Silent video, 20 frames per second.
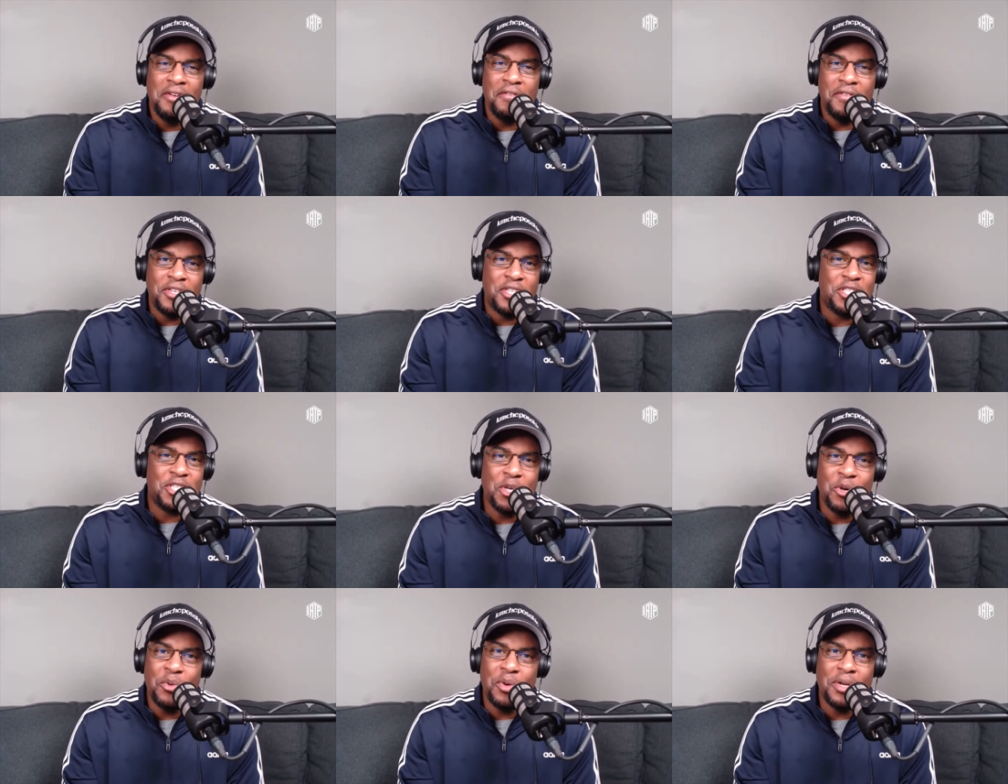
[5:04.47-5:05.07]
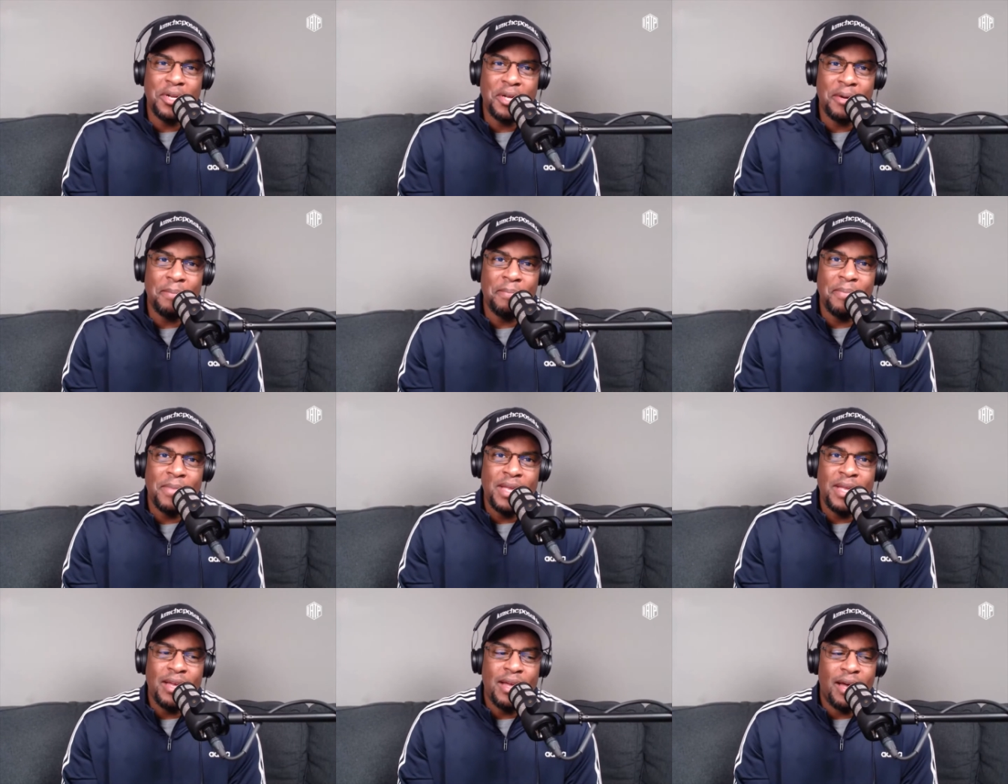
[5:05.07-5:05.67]
for showing up
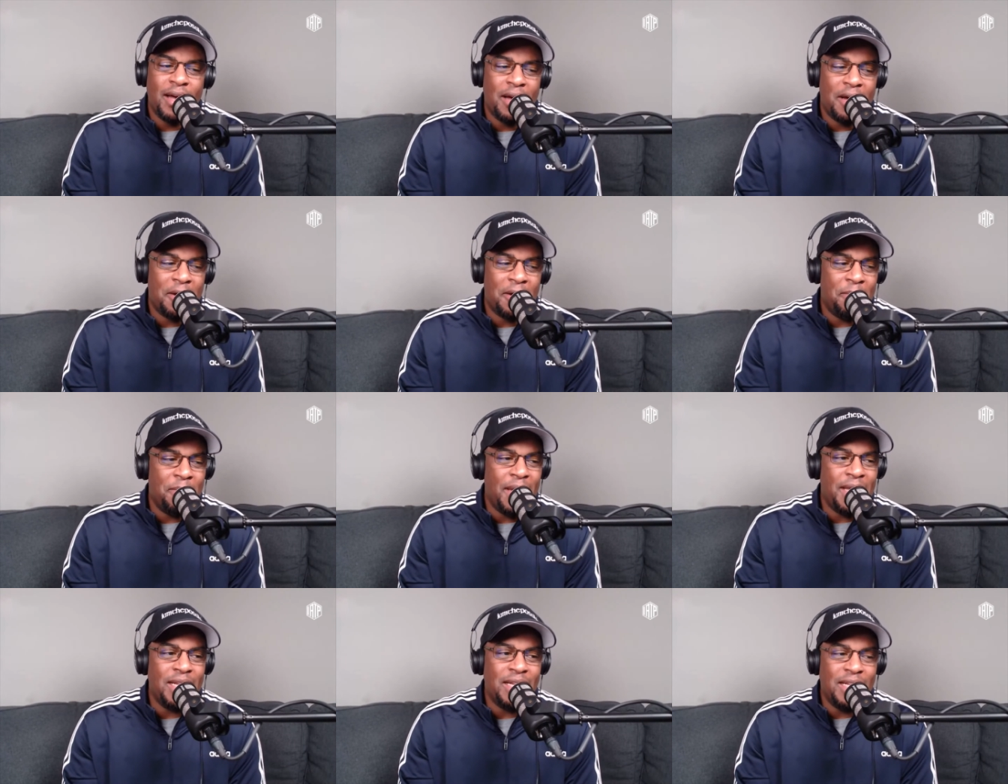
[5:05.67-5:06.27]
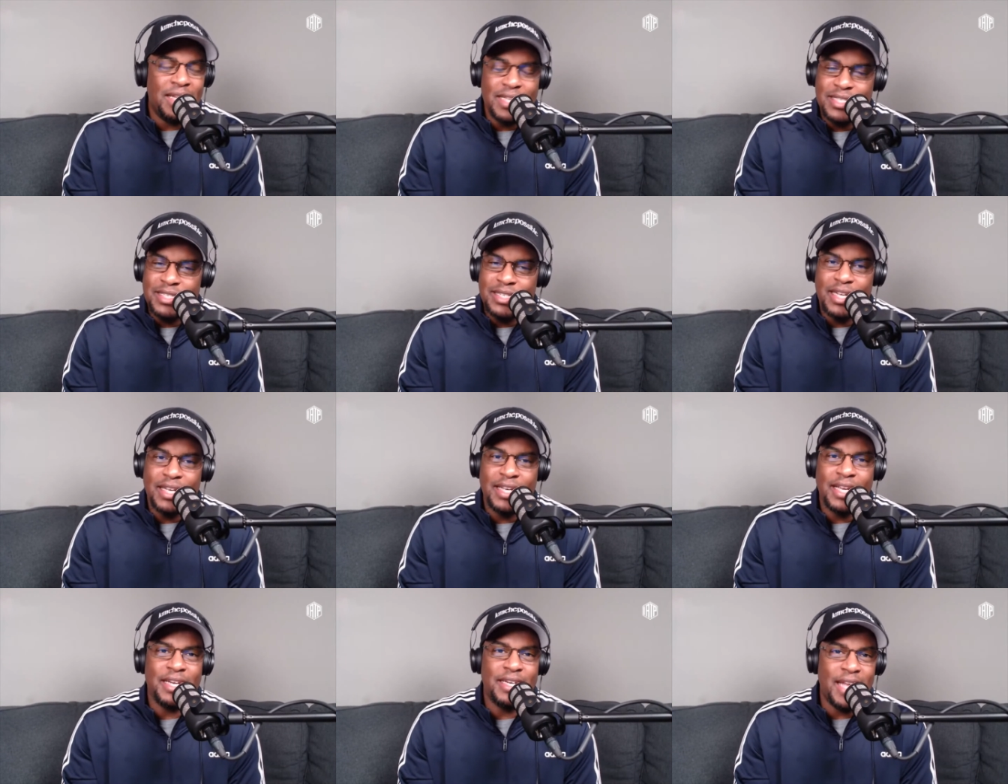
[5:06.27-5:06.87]
um, and listening